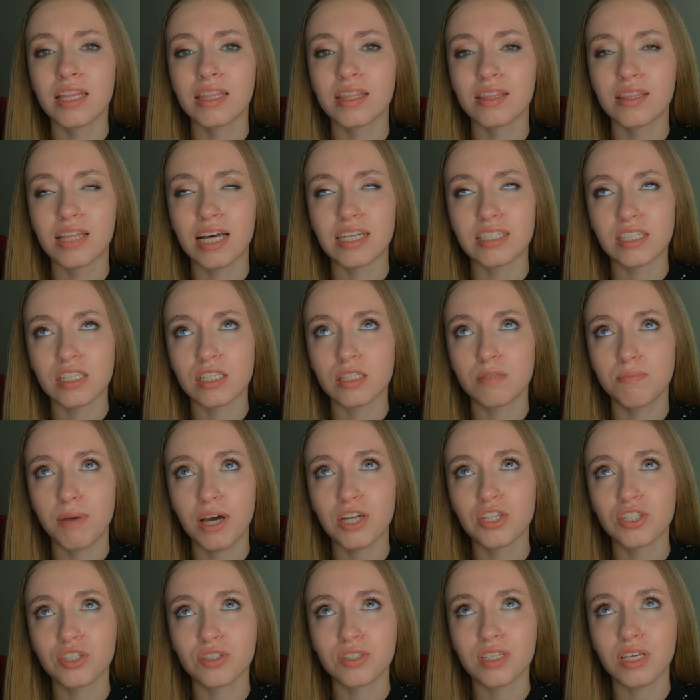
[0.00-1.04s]
that's
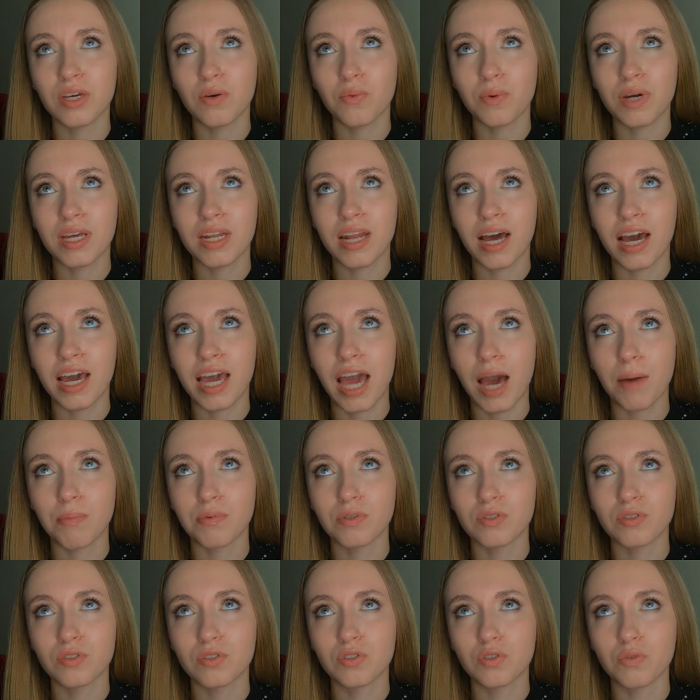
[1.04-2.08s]
especially when I
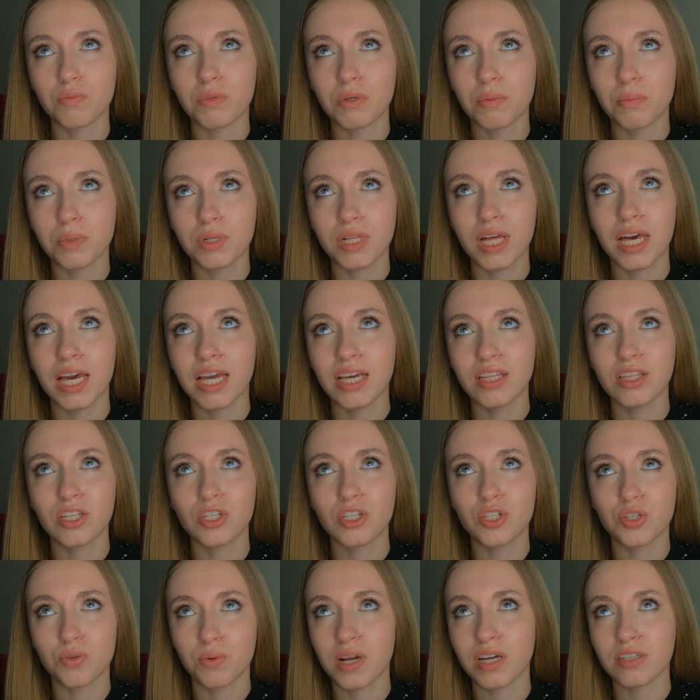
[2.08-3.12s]
happen to be playing the
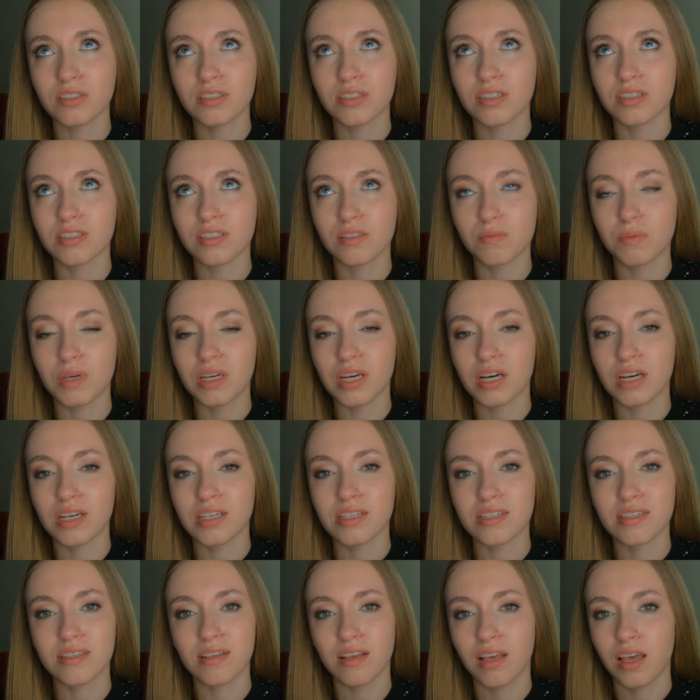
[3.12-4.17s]
trailers
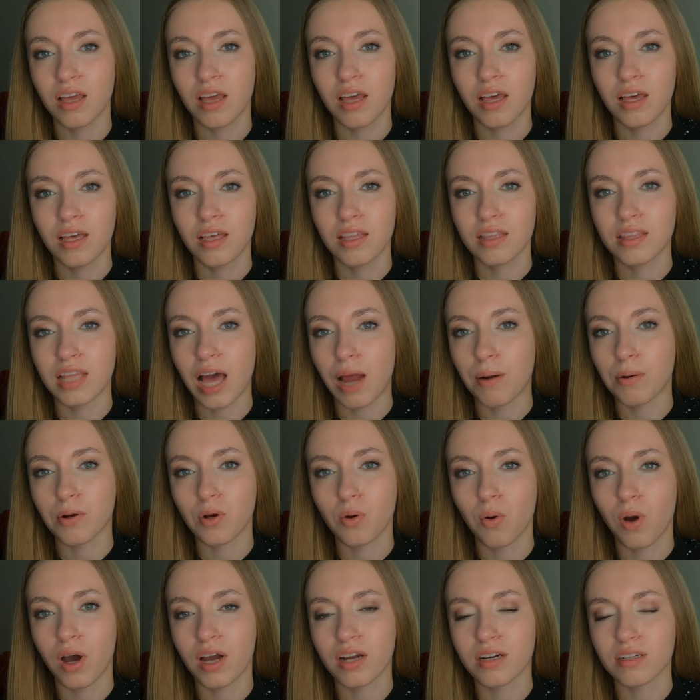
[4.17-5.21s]
because that
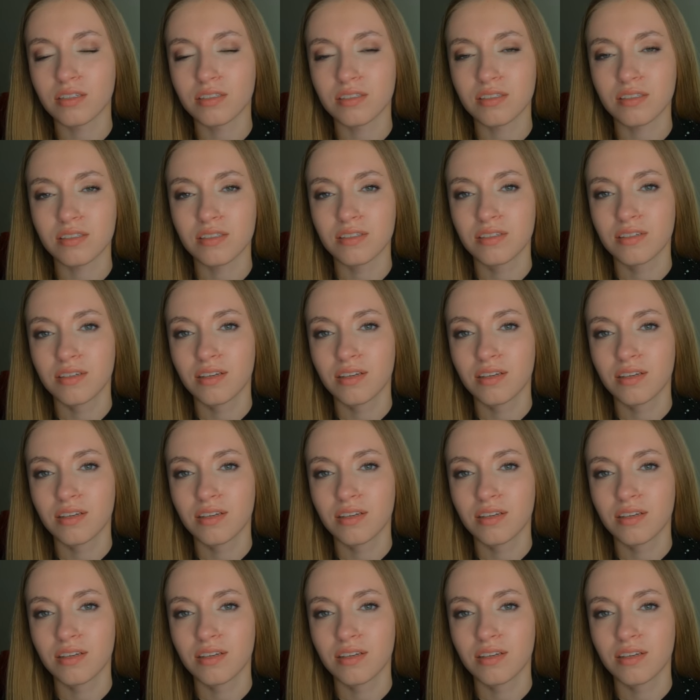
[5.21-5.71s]
requires